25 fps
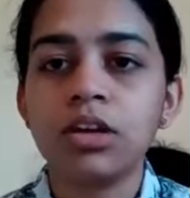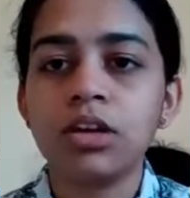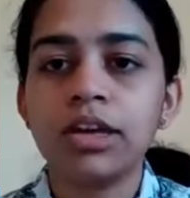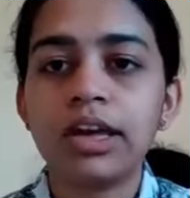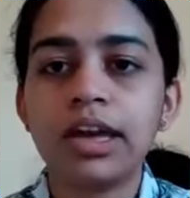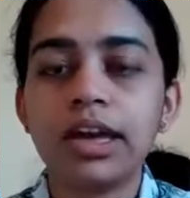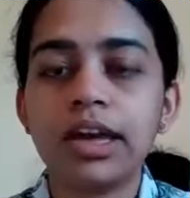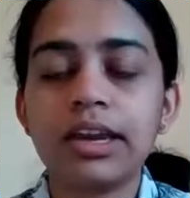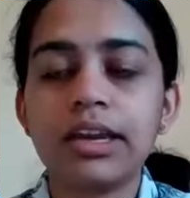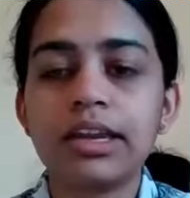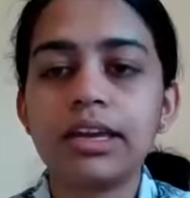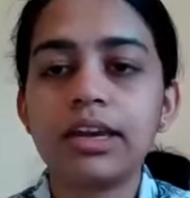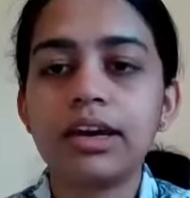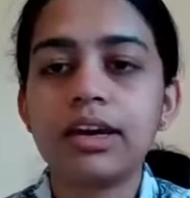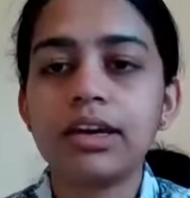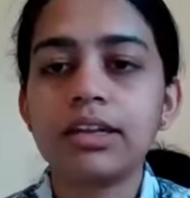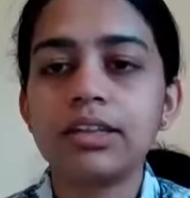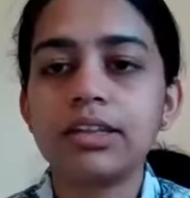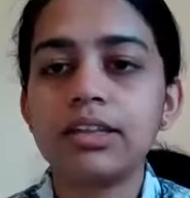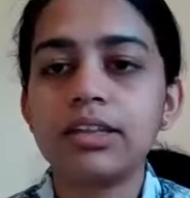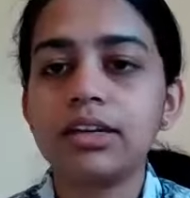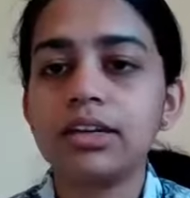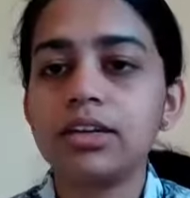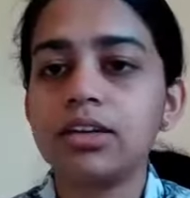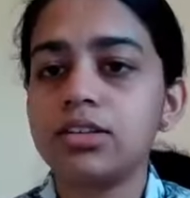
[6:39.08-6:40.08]
any
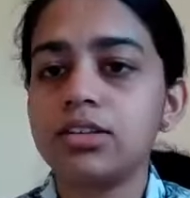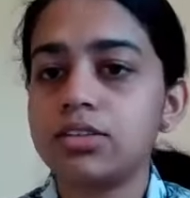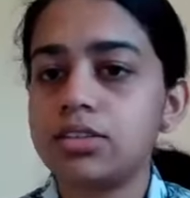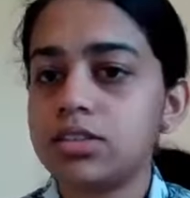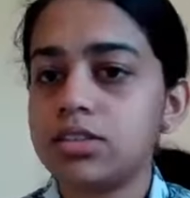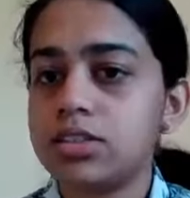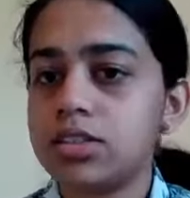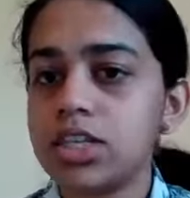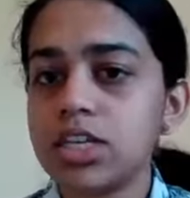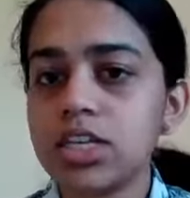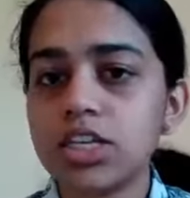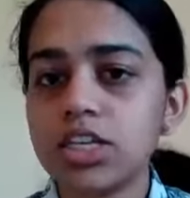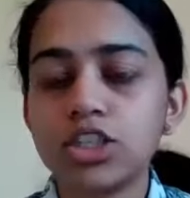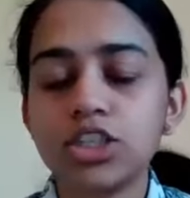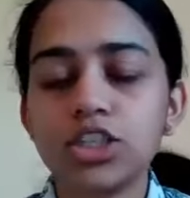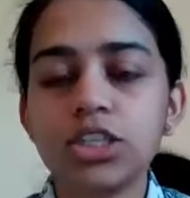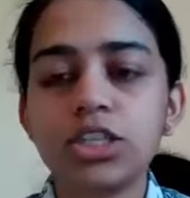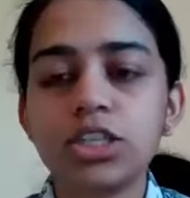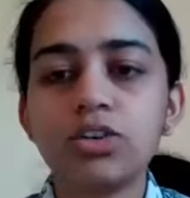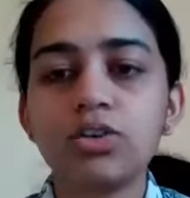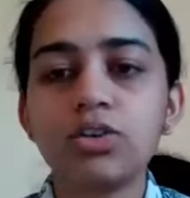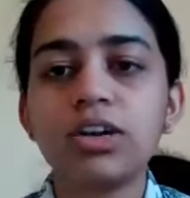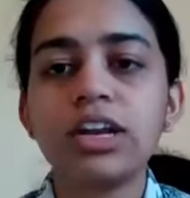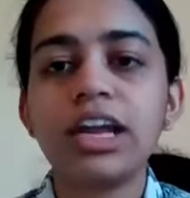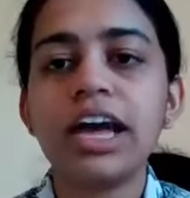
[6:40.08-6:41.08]
other
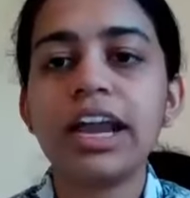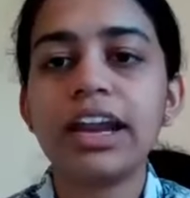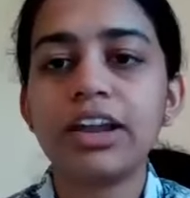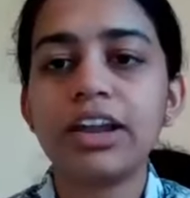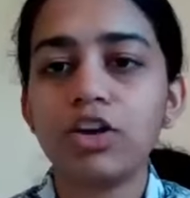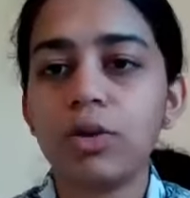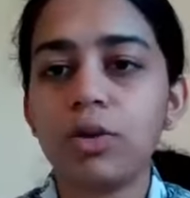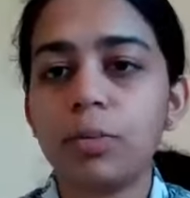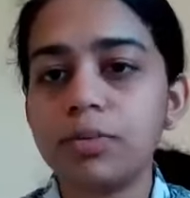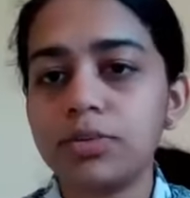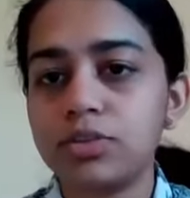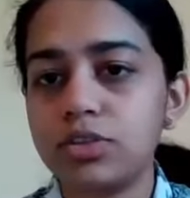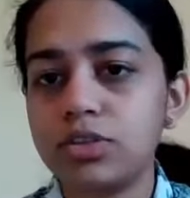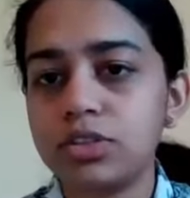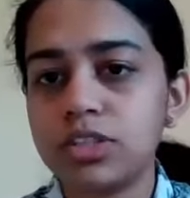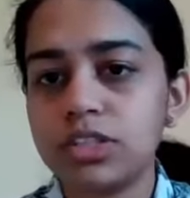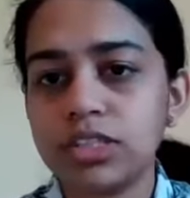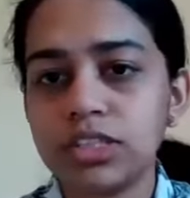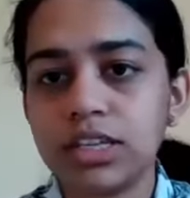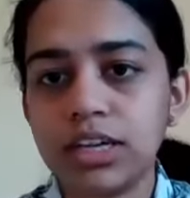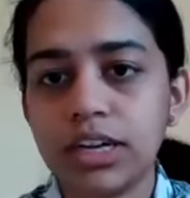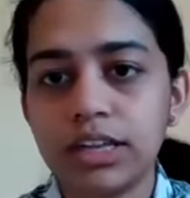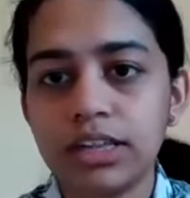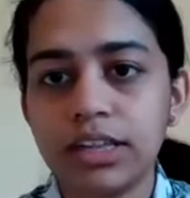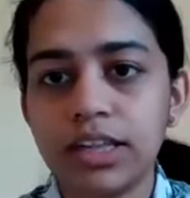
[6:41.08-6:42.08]
teaching or learning opportunities
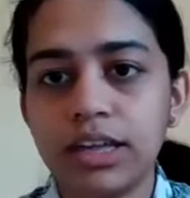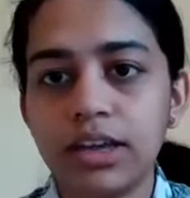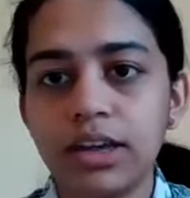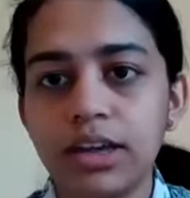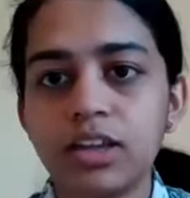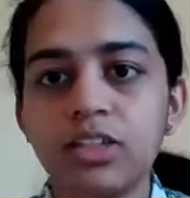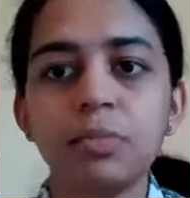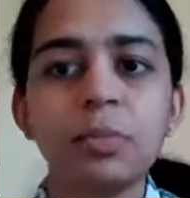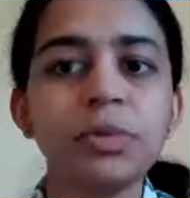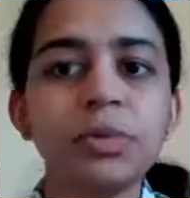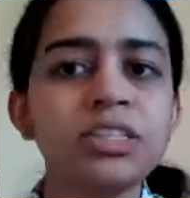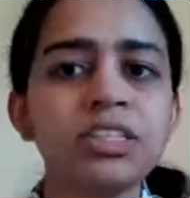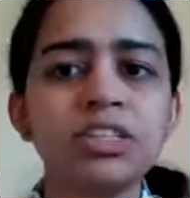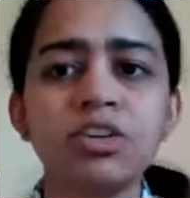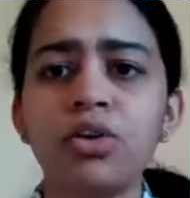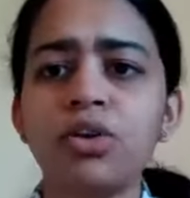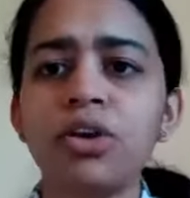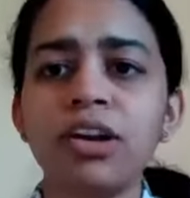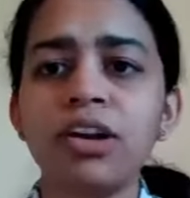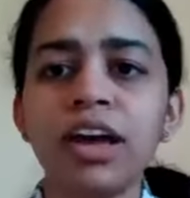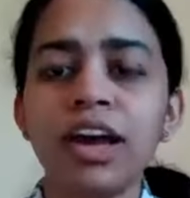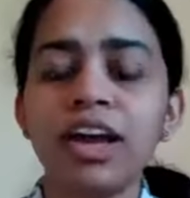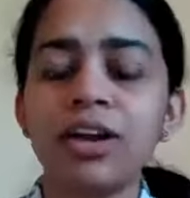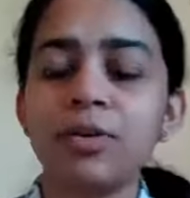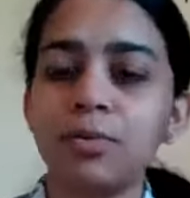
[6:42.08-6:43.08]
that are there, especially
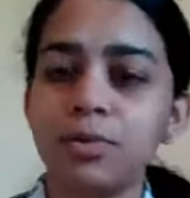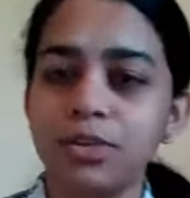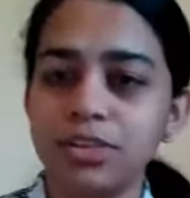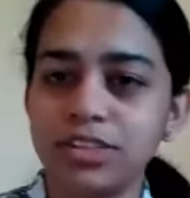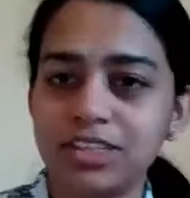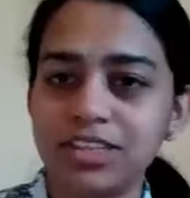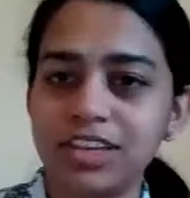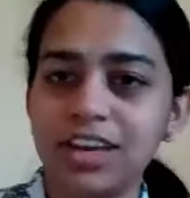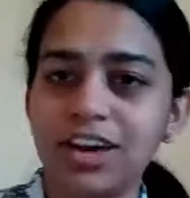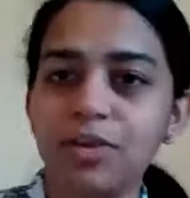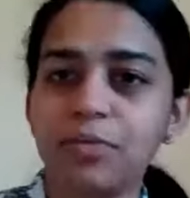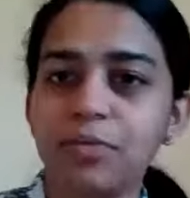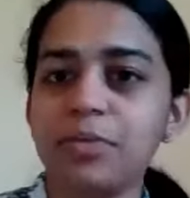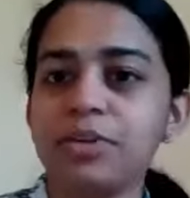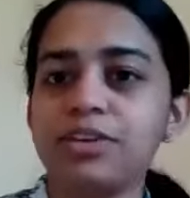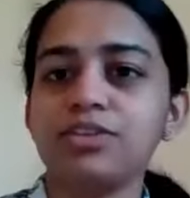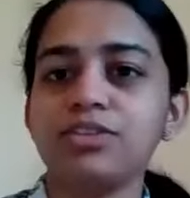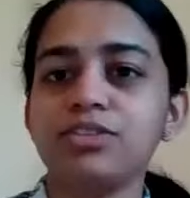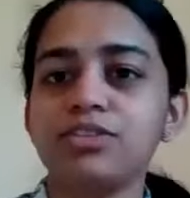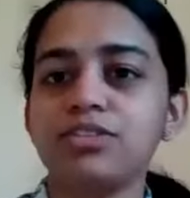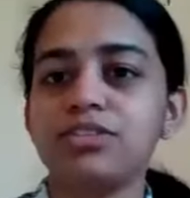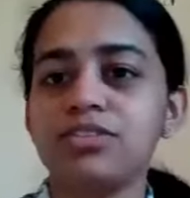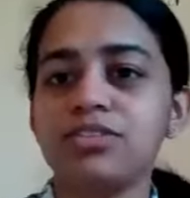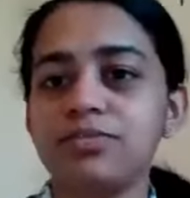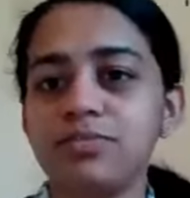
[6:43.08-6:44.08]
online ones now,
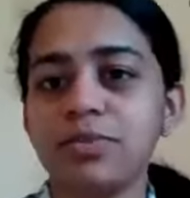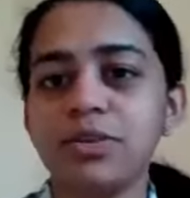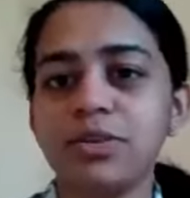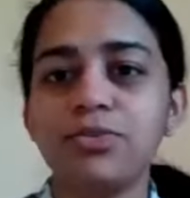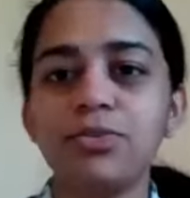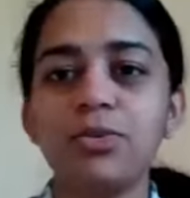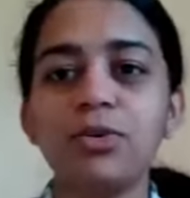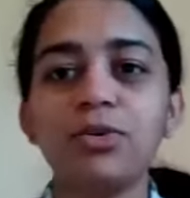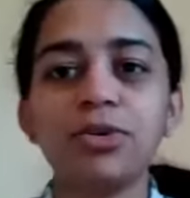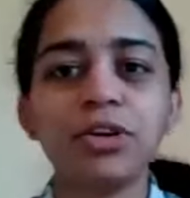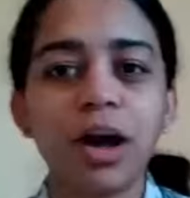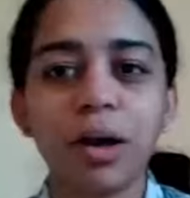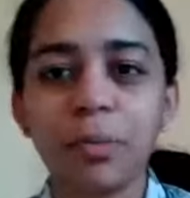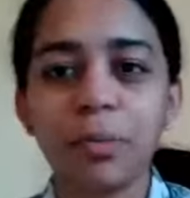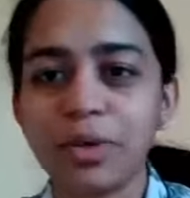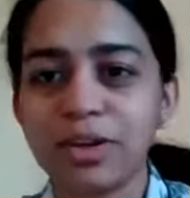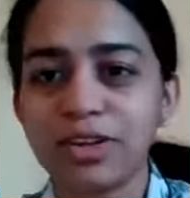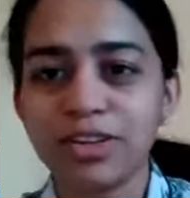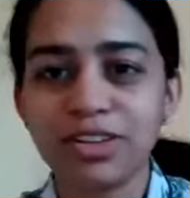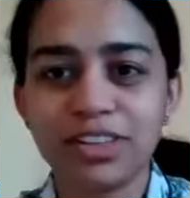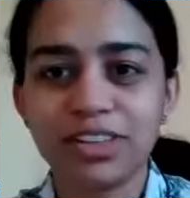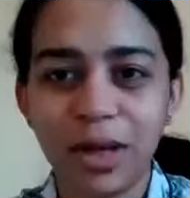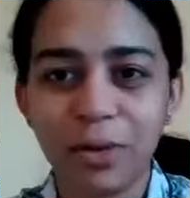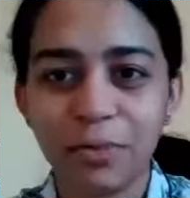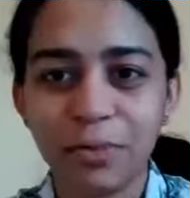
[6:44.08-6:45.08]
because we've all come
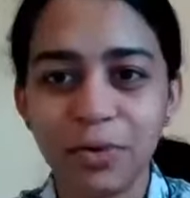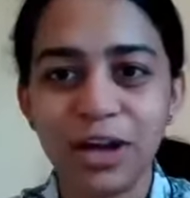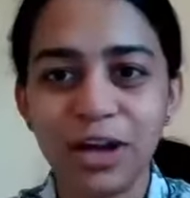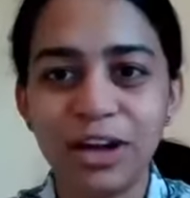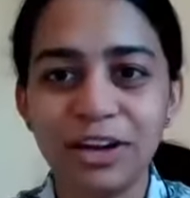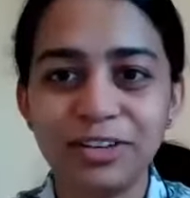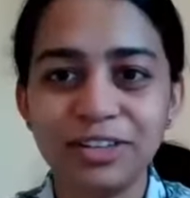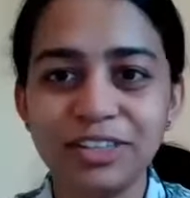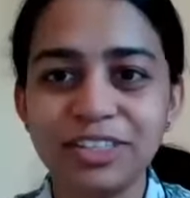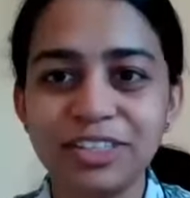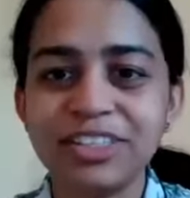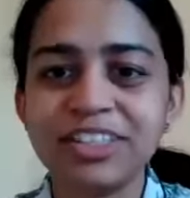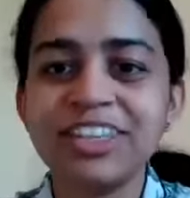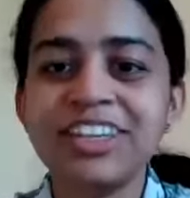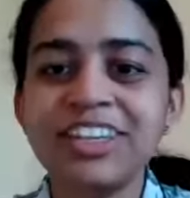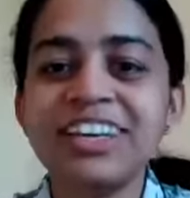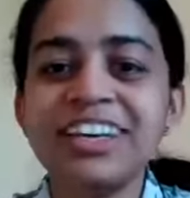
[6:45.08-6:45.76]
into that world.